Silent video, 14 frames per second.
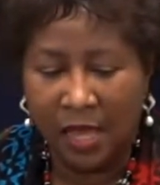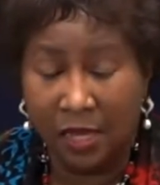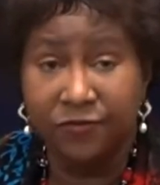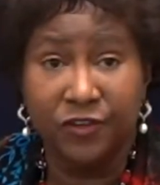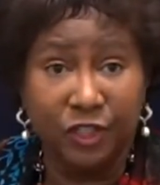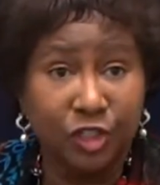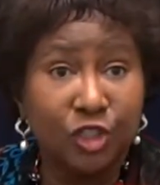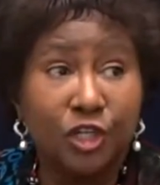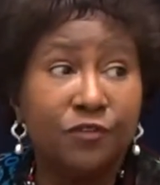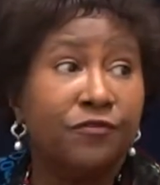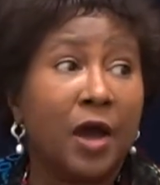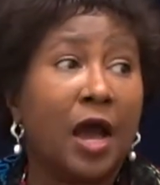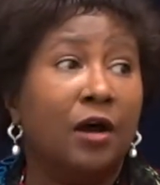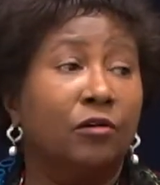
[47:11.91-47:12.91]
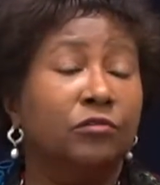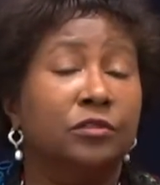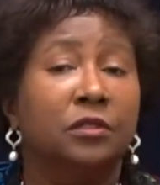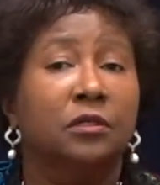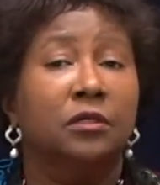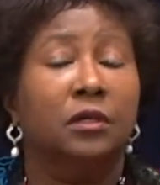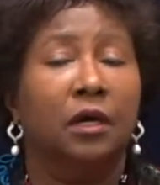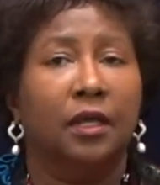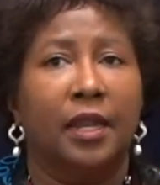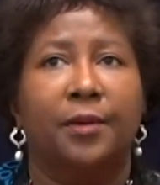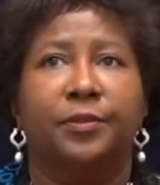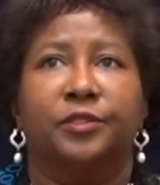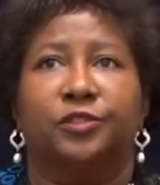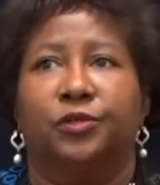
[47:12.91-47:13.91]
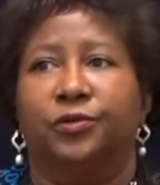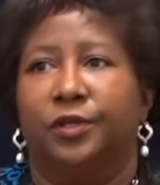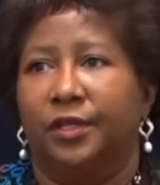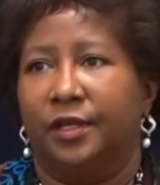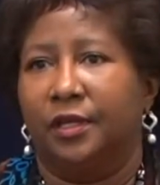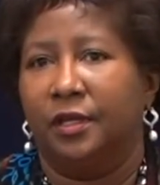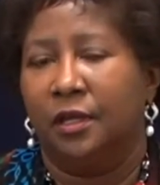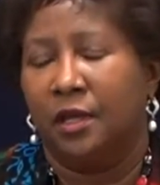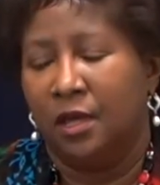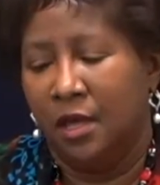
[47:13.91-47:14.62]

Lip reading: Eventually found that opportunity,